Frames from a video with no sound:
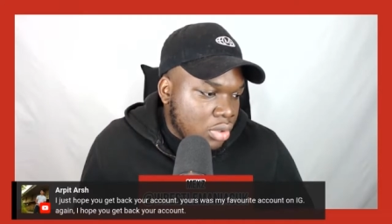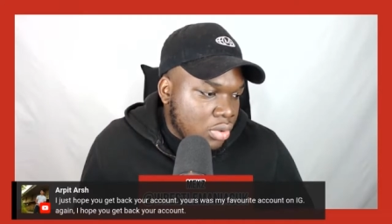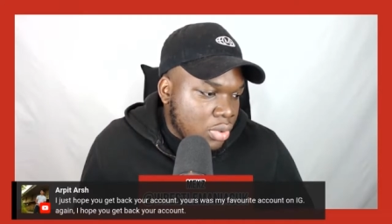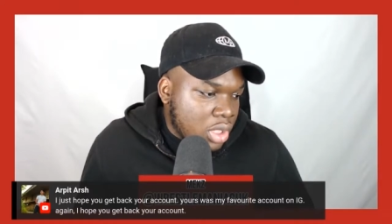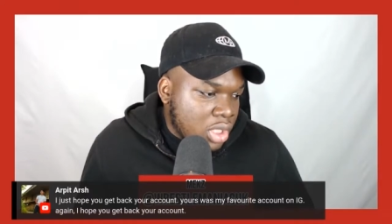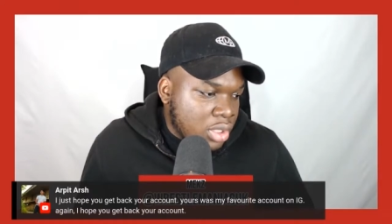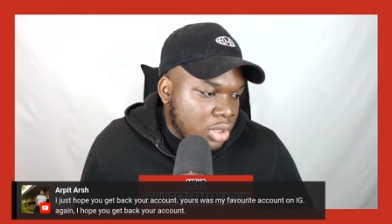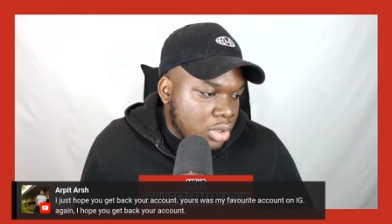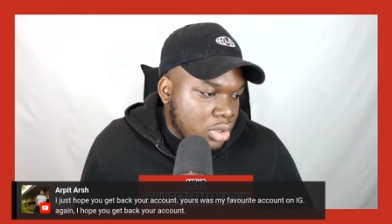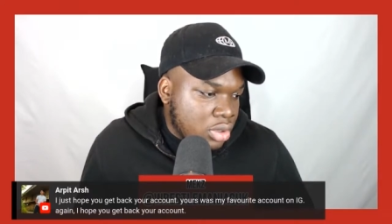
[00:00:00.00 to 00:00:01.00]

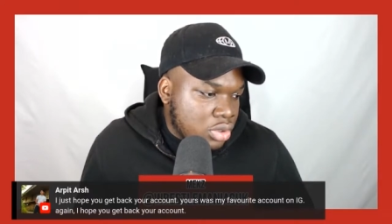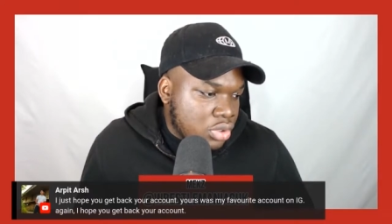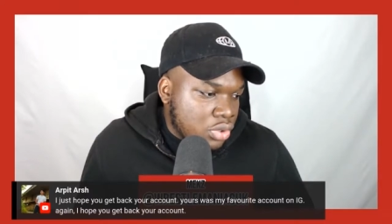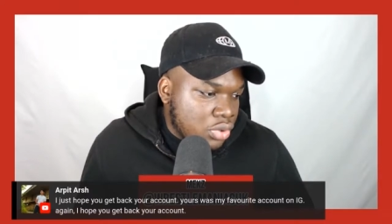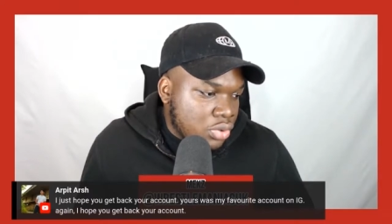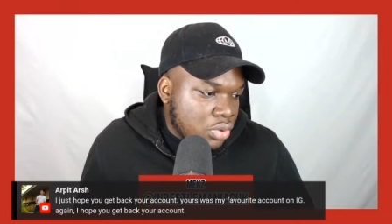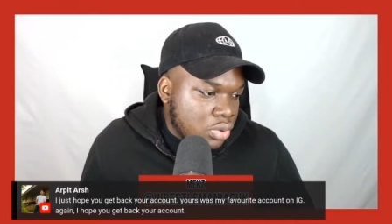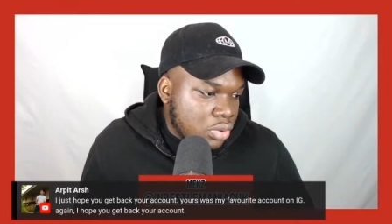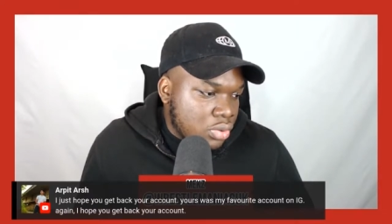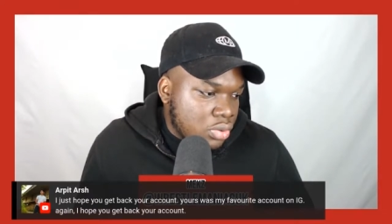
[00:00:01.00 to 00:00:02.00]
1, 2.
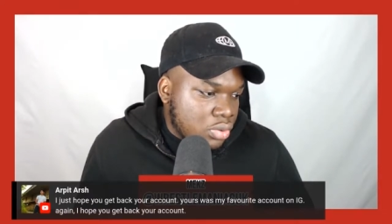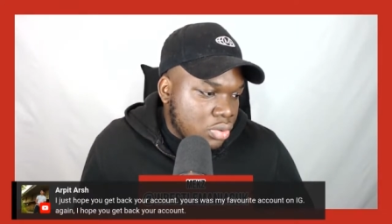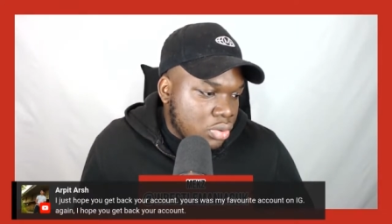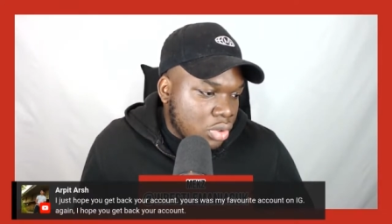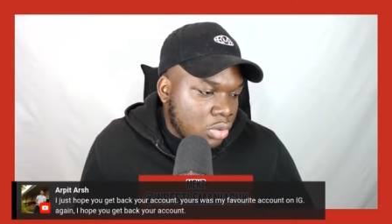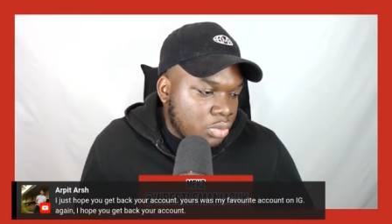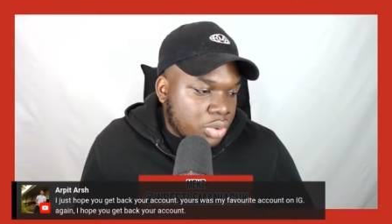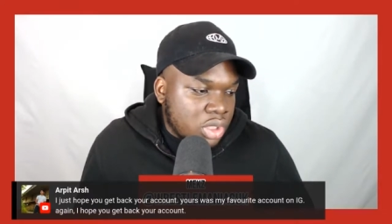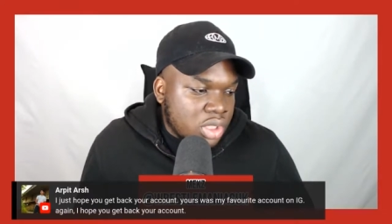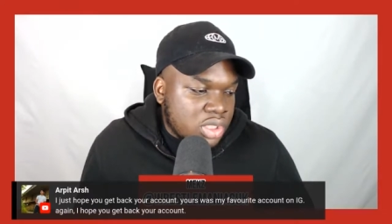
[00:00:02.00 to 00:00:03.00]
Nope.
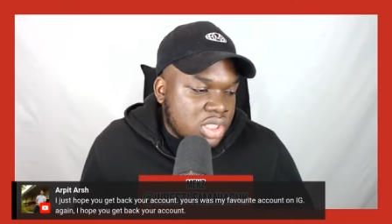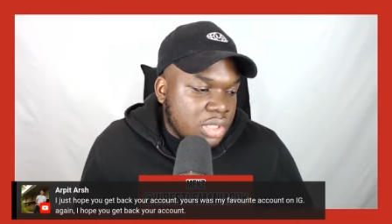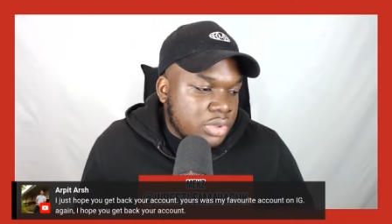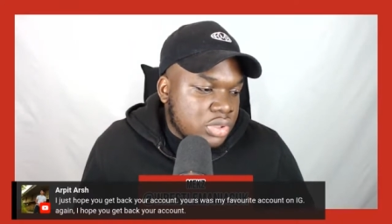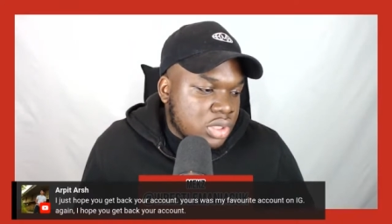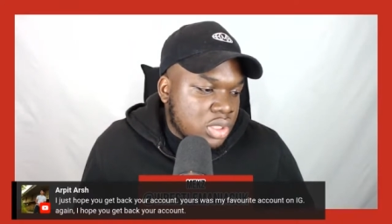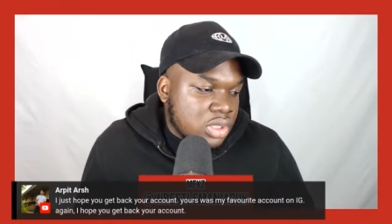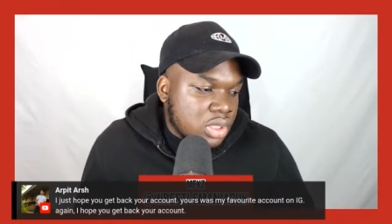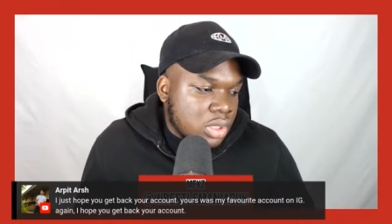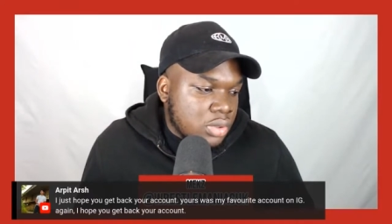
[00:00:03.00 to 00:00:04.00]
Nina Samuels
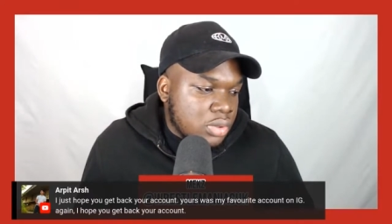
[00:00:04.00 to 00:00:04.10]
kicks out.